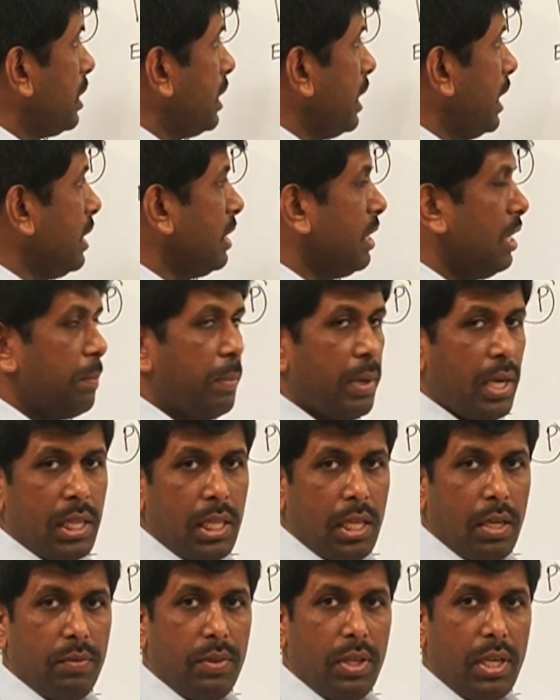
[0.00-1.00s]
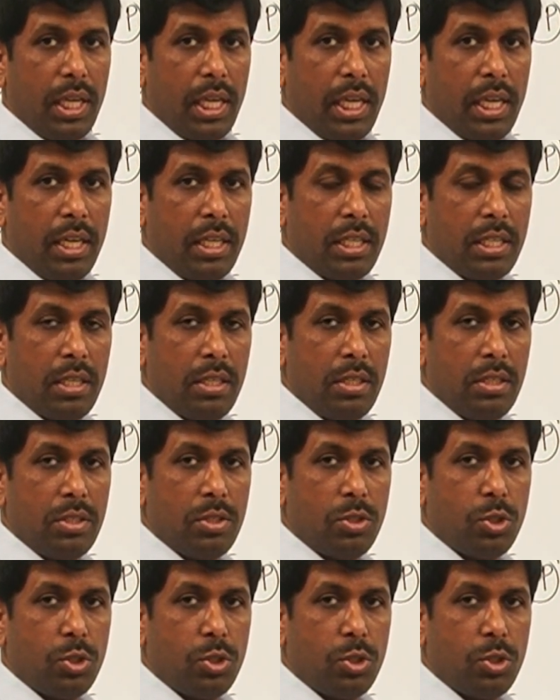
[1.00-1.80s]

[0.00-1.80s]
change the path of the reaction